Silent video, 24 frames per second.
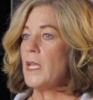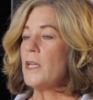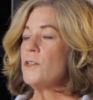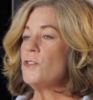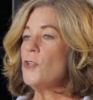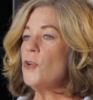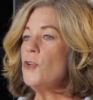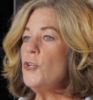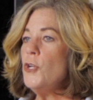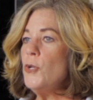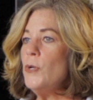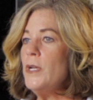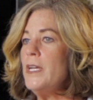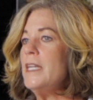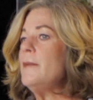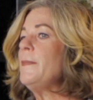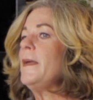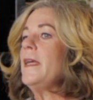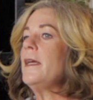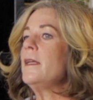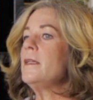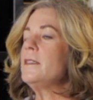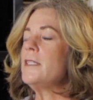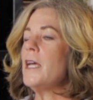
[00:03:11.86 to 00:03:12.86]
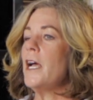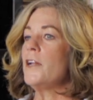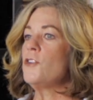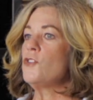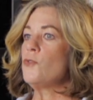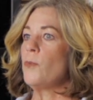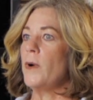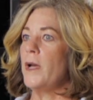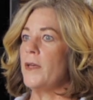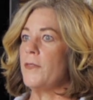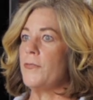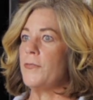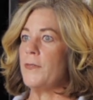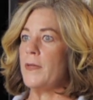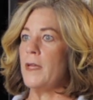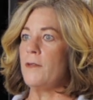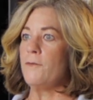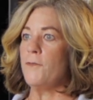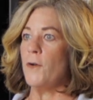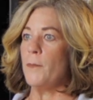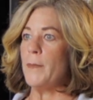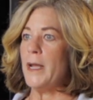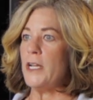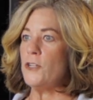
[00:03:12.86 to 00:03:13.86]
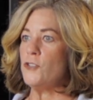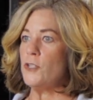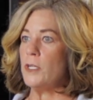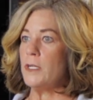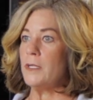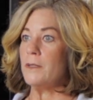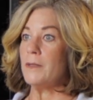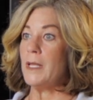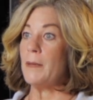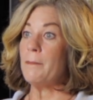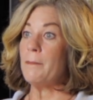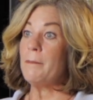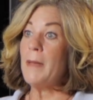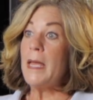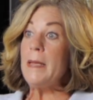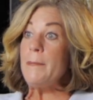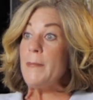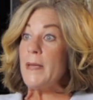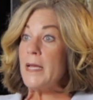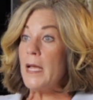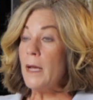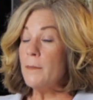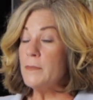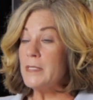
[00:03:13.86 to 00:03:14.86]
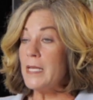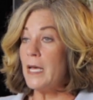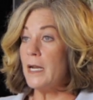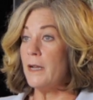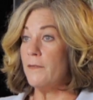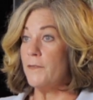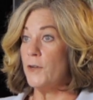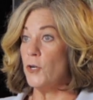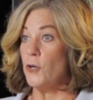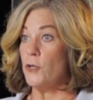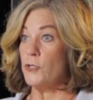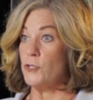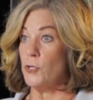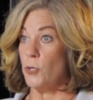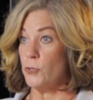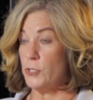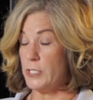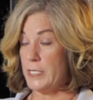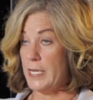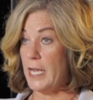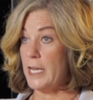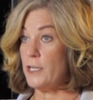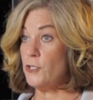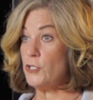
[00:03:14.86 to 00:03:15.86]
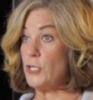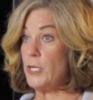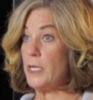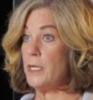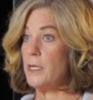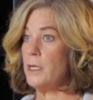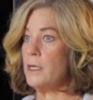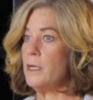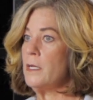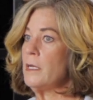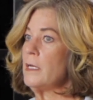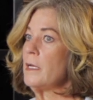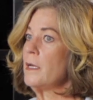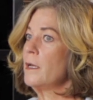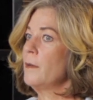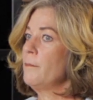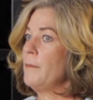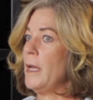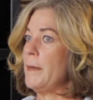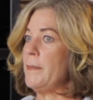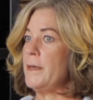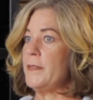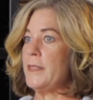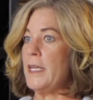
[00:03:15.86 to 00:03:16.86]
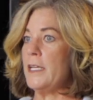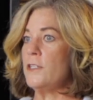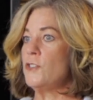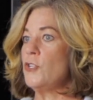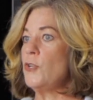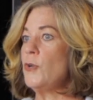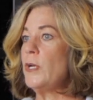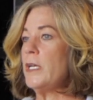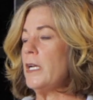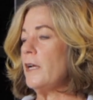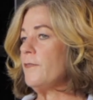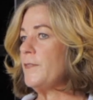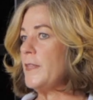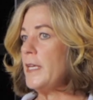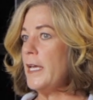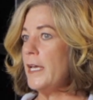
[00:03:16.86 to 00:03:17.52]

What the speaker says: So you need to be in touch with information that maybe comes out of your association, maybe things you get off the